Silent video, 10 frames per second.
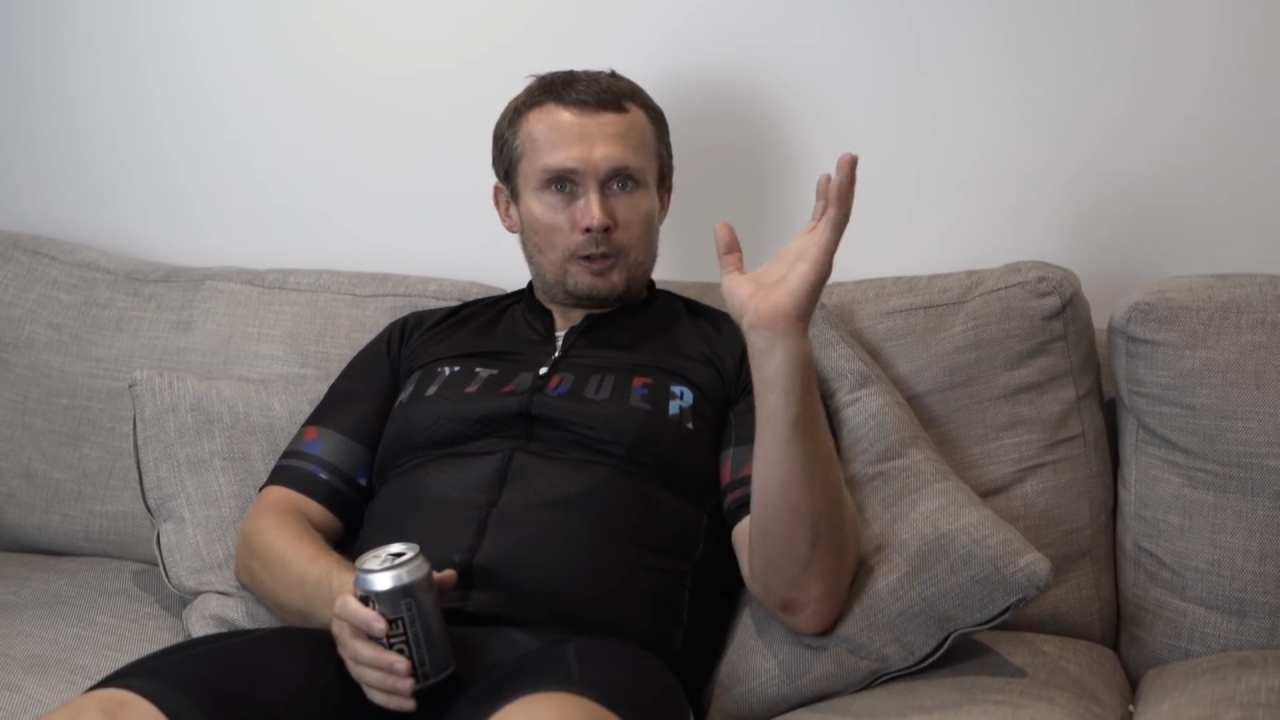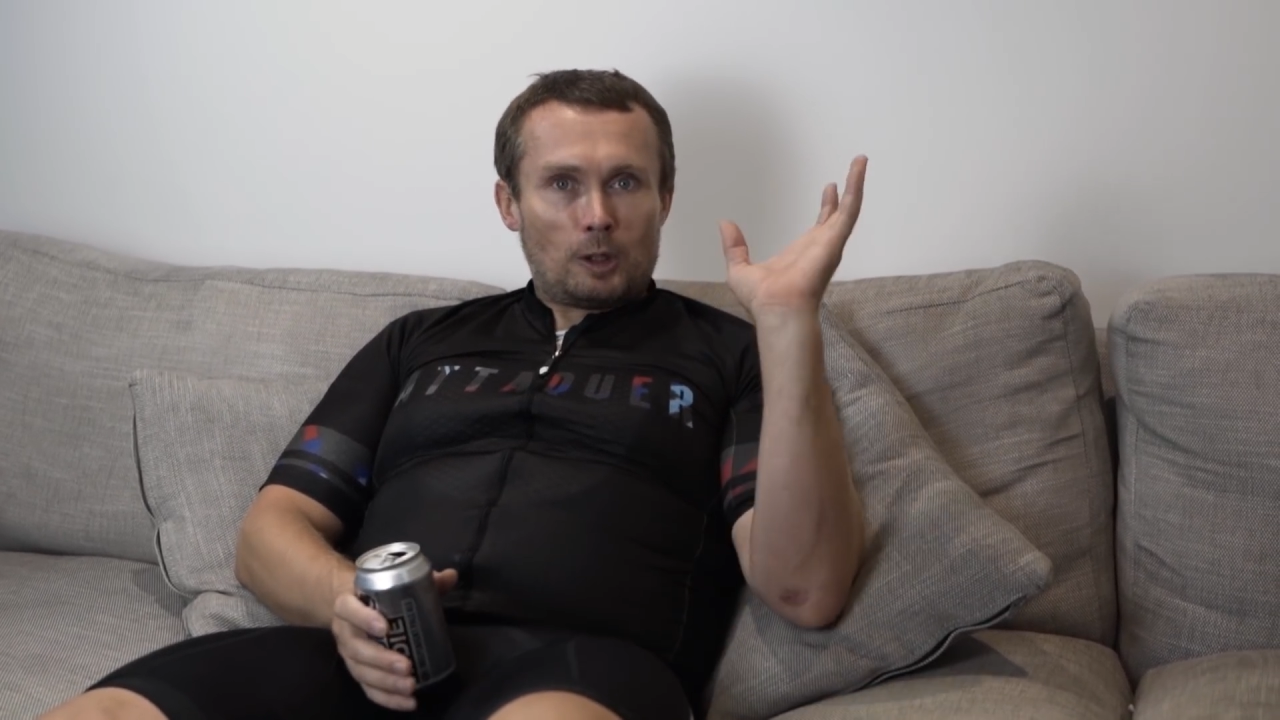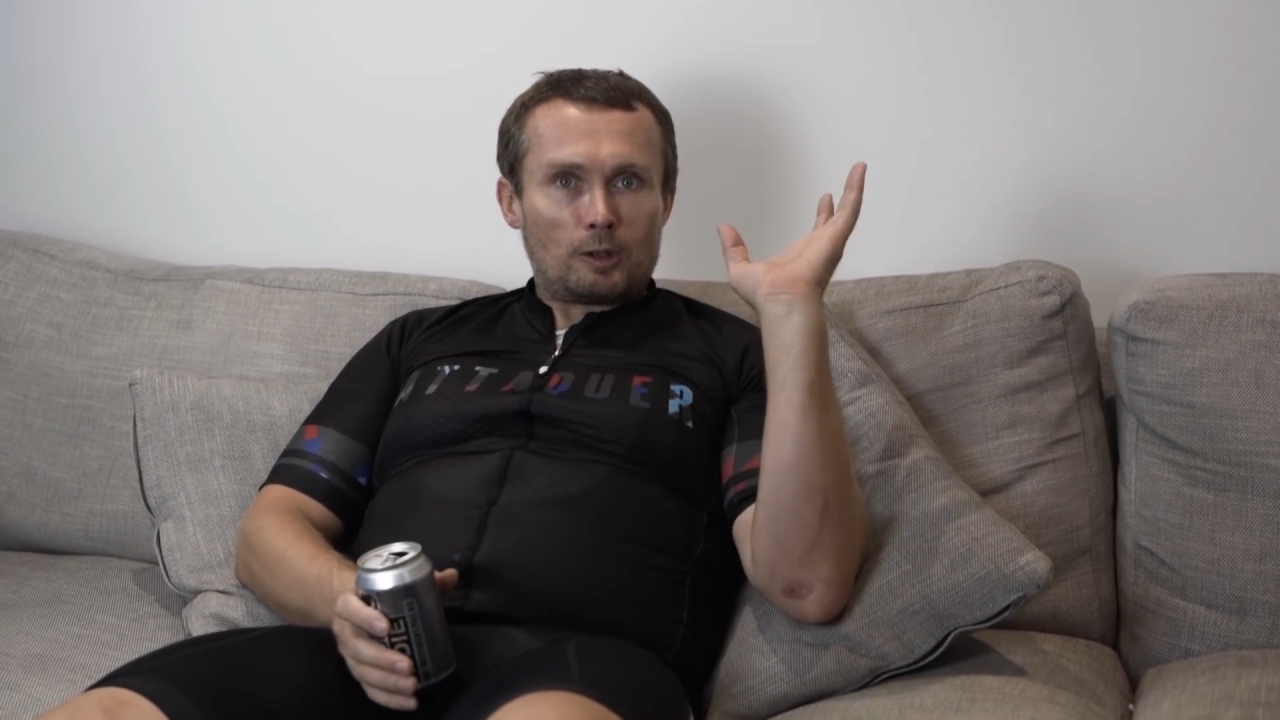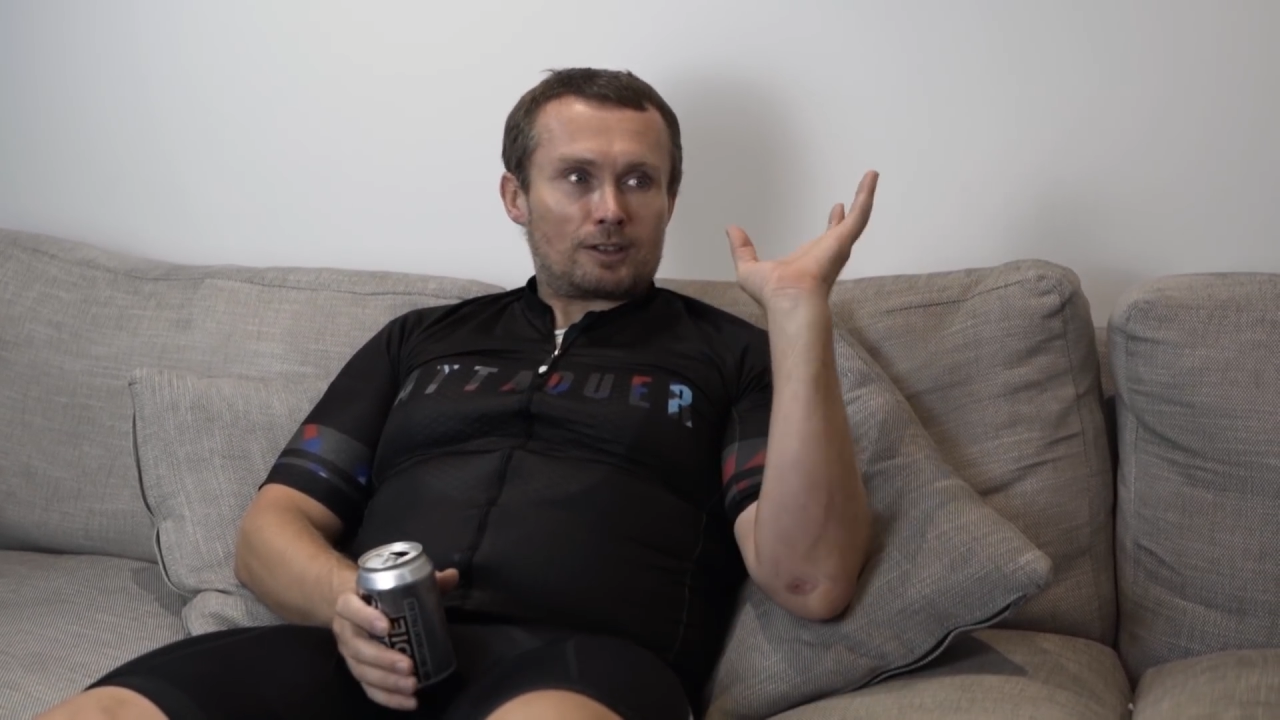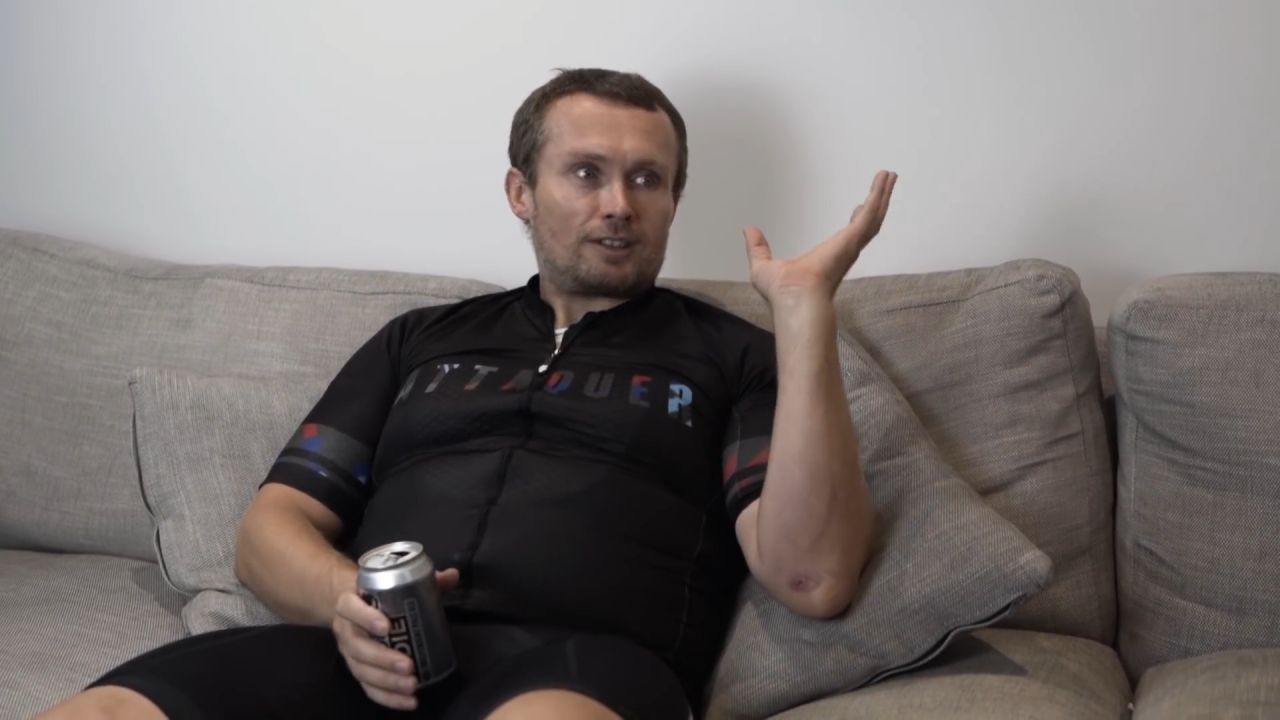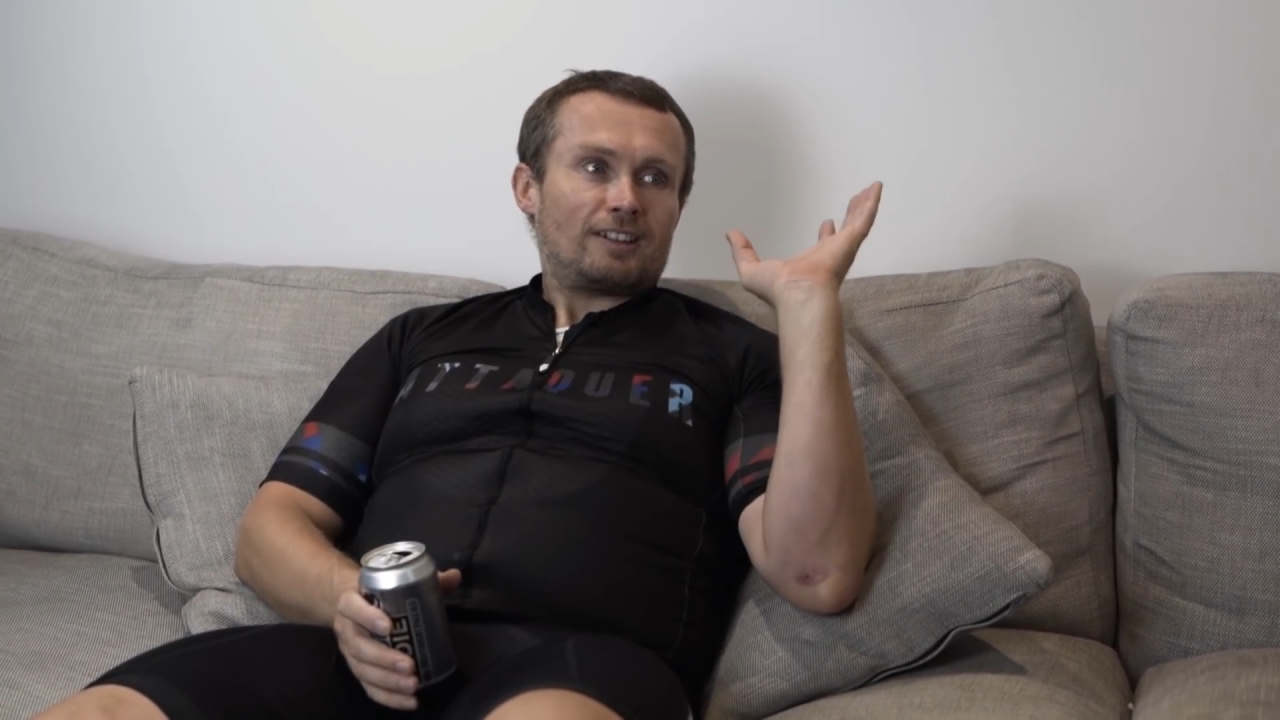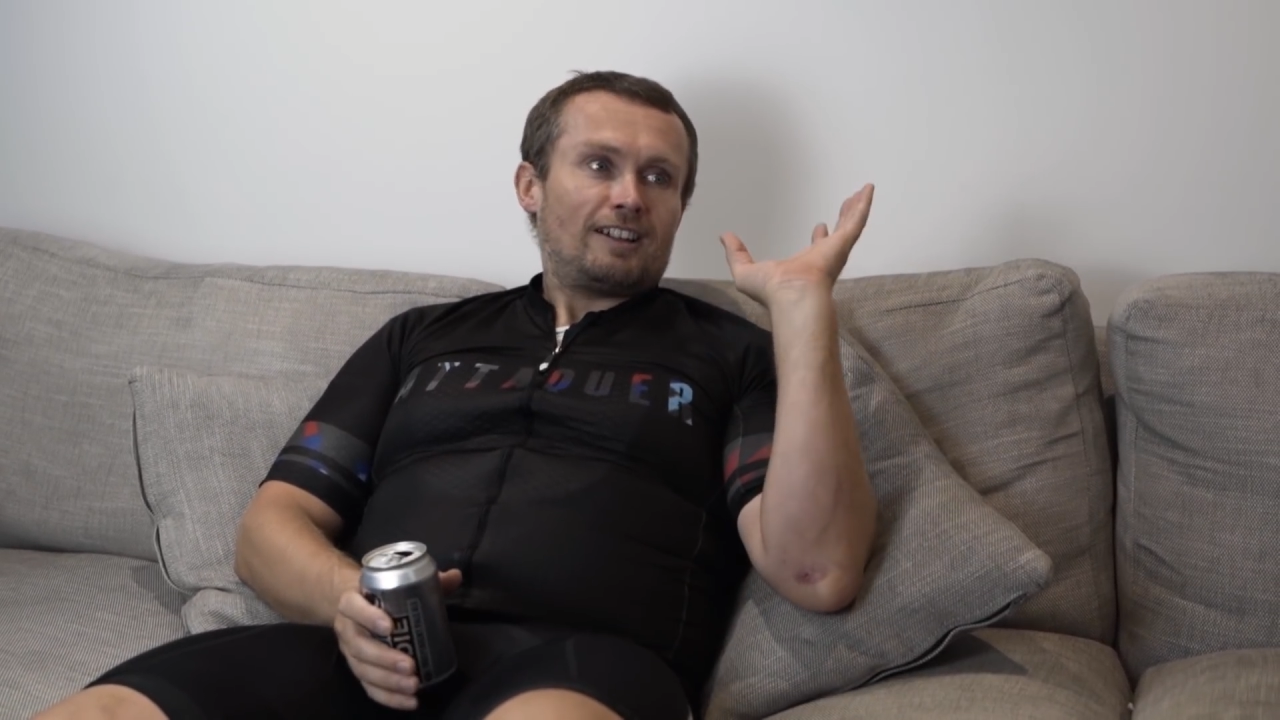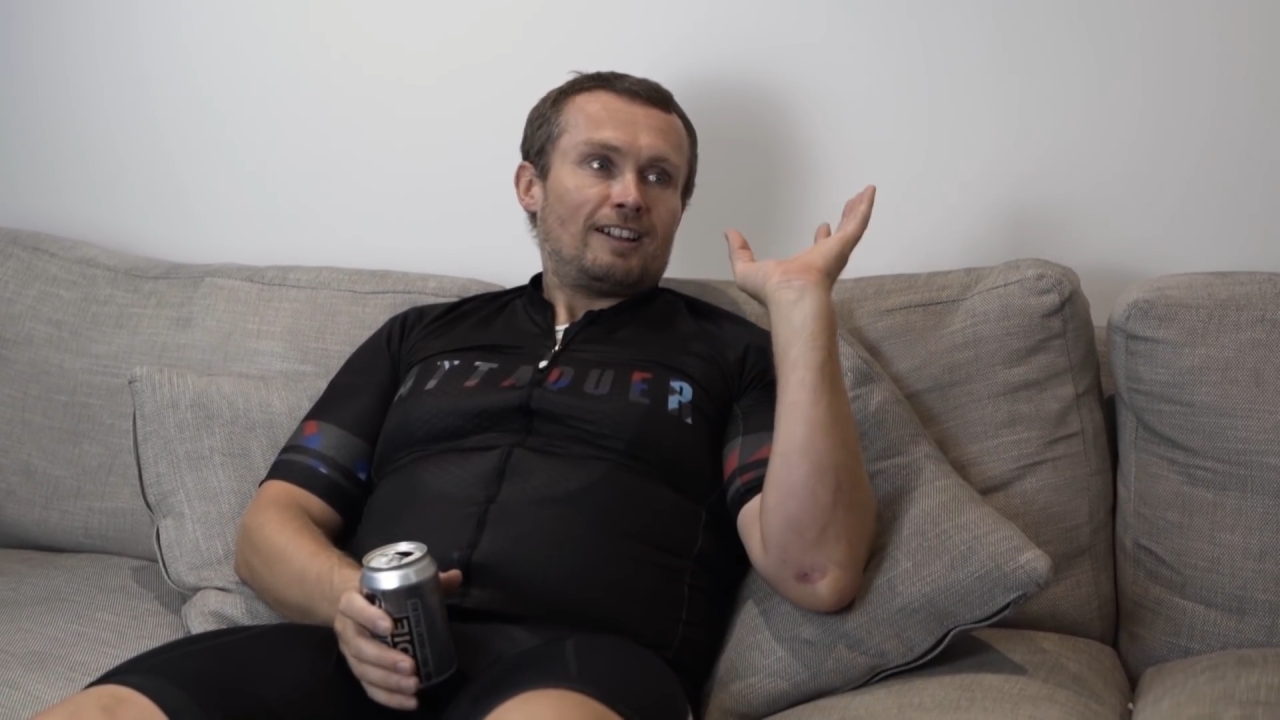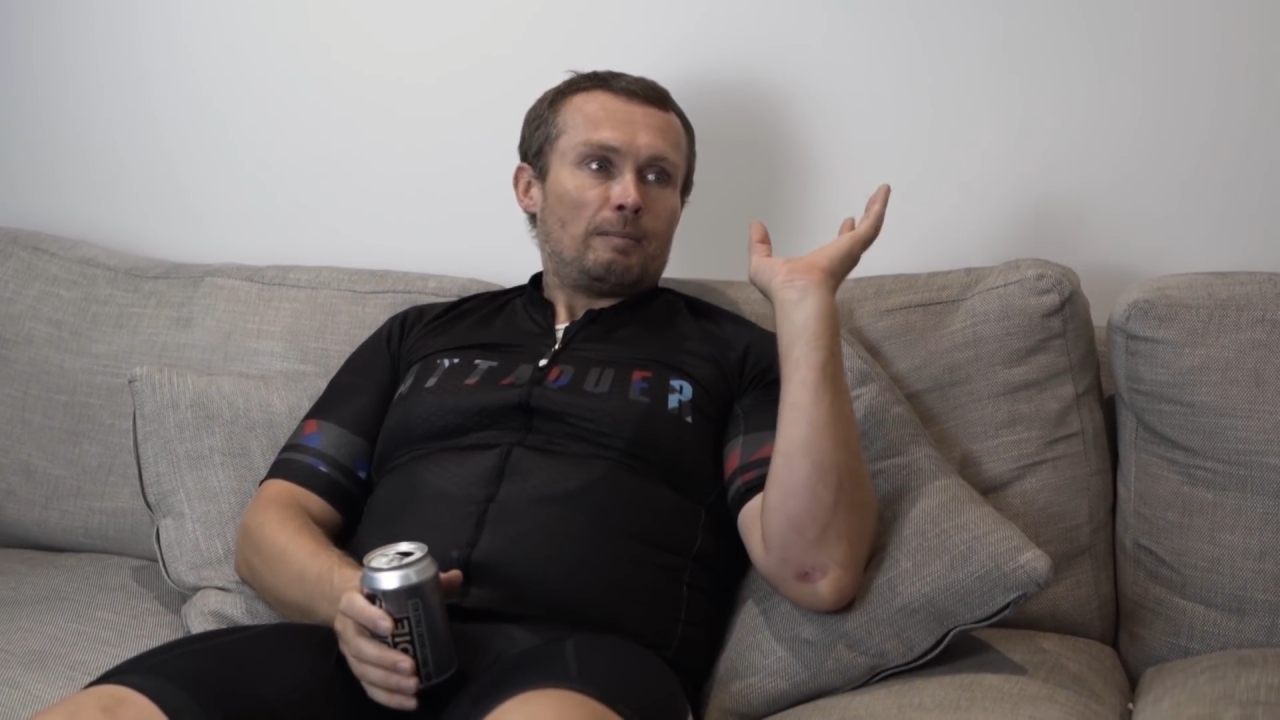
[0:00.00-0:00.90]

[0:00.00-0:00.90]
dogs